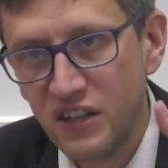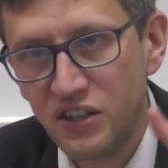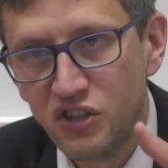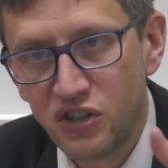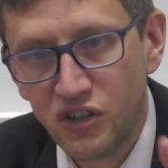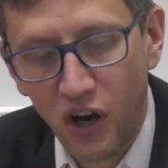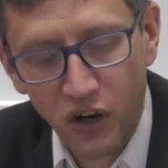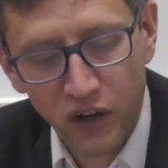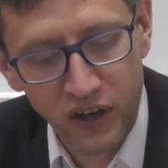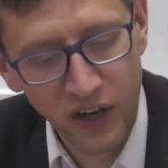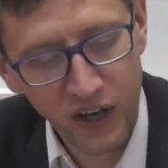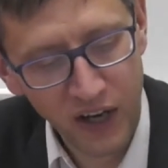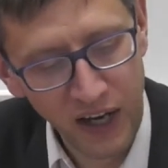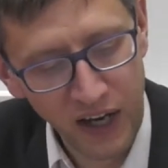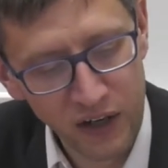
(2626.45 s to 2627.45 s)
sunk
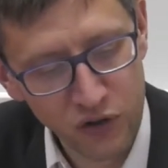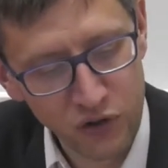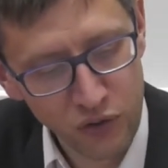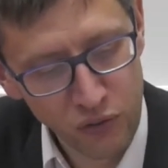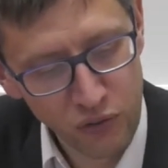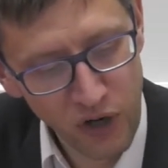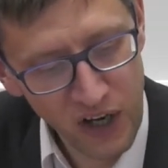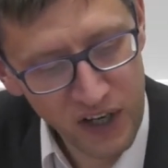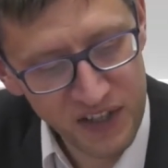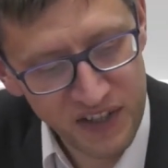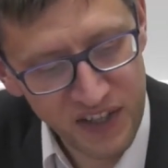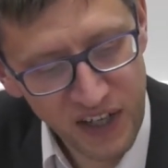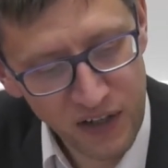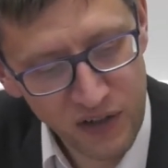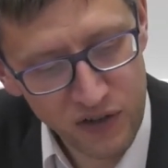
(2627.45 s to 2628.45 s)
into
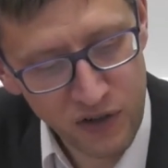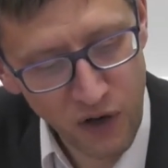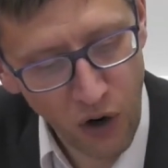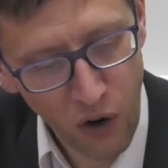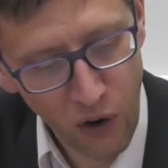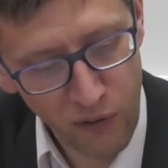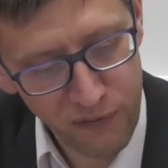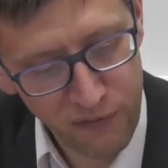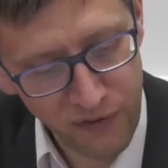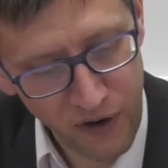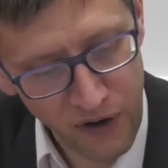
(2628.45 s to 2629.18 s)
scenes of